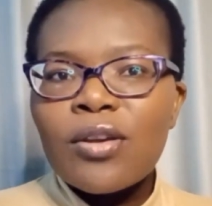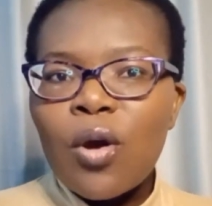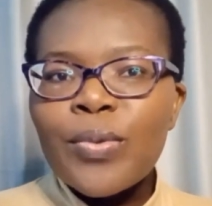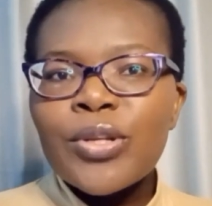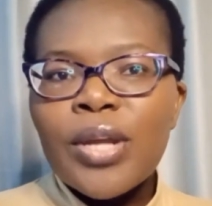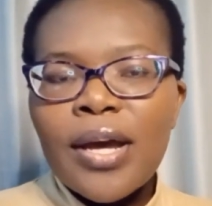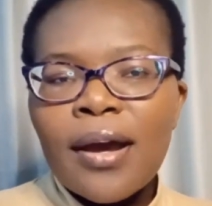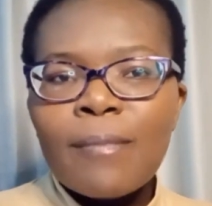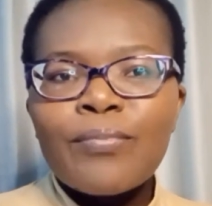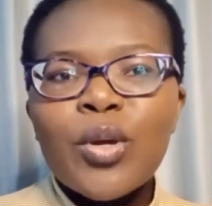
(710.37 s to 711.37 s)
open
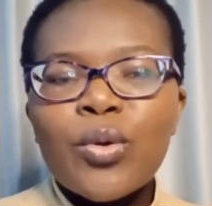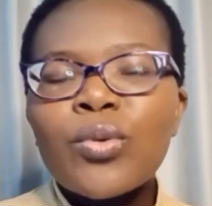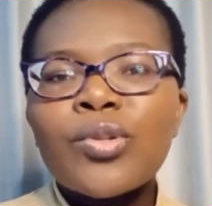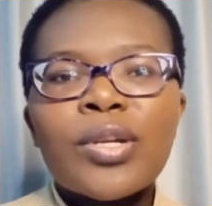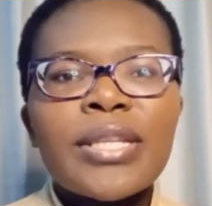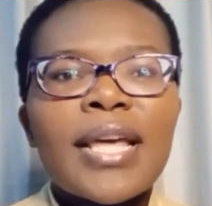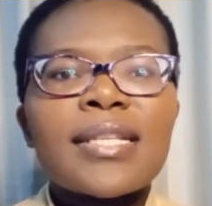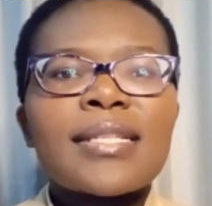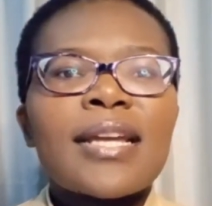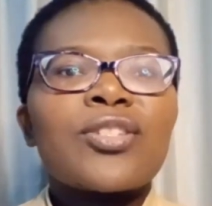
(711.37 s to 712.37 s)
Google on the
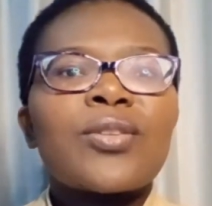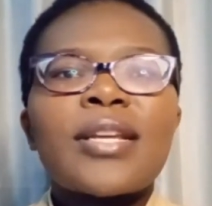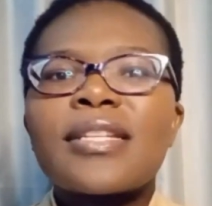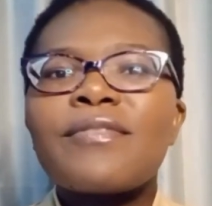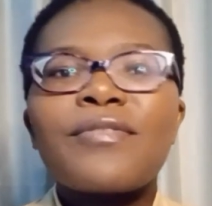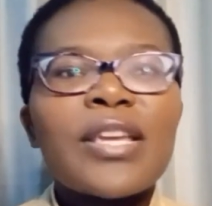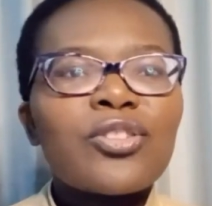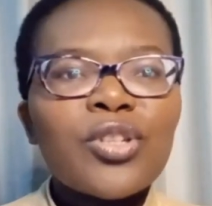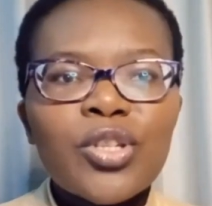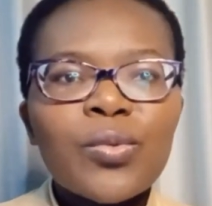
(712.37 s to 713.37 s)
other side, so that if they
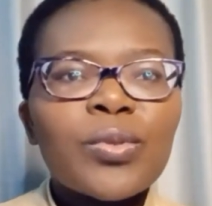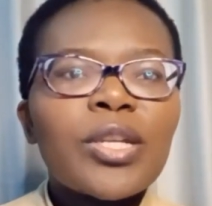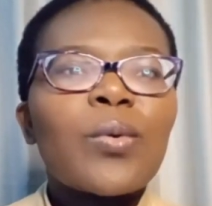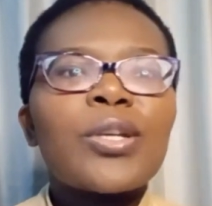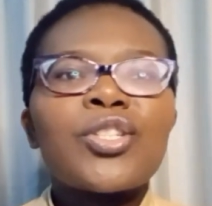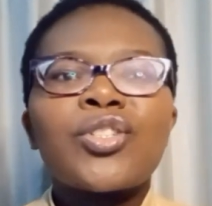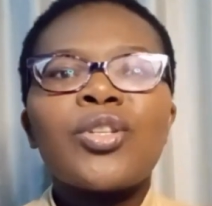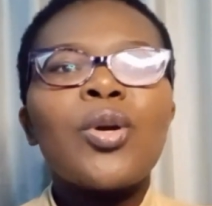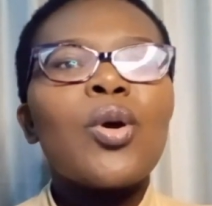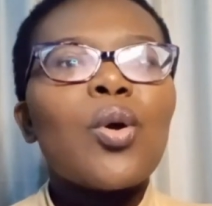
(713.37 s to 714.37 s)
trick you with a
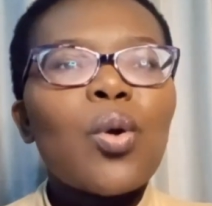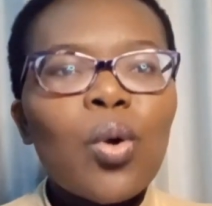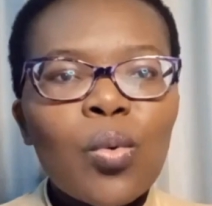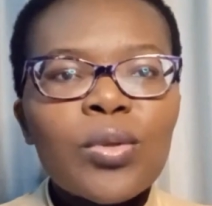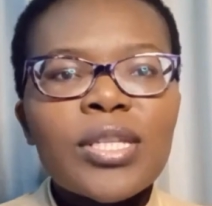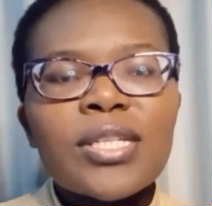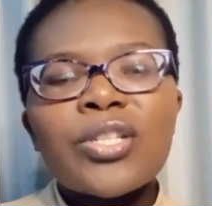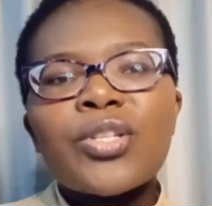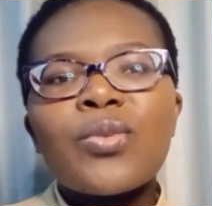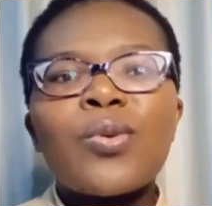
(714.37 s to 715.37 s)
question or with a
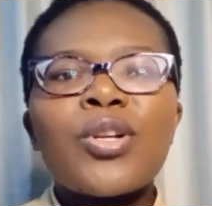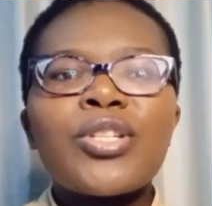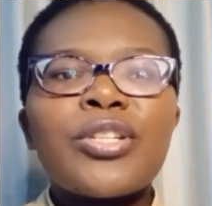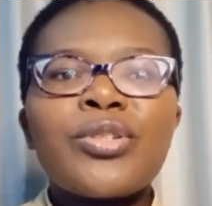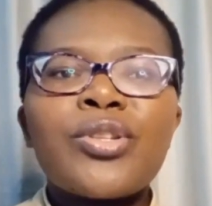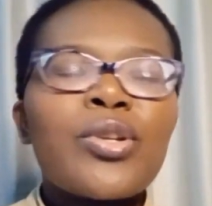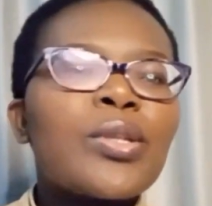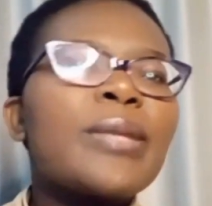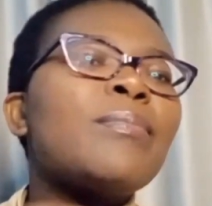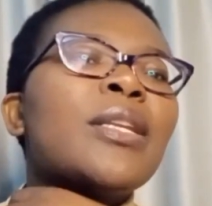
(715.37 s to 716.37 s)
certain word and you don't
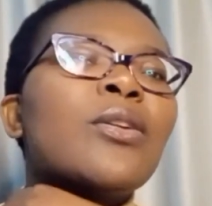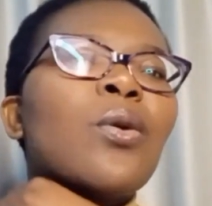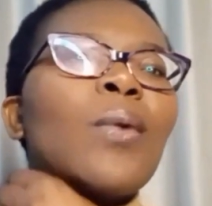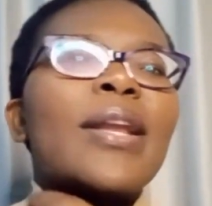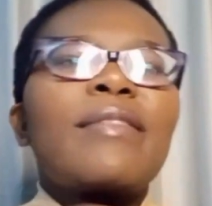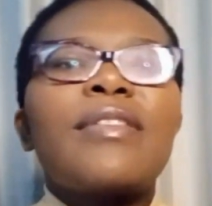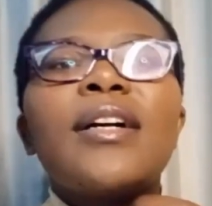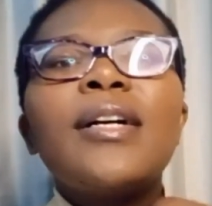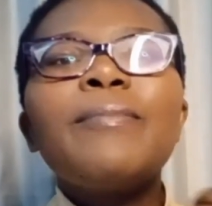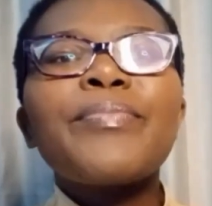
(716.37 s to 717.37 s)
know the meaning or whatever,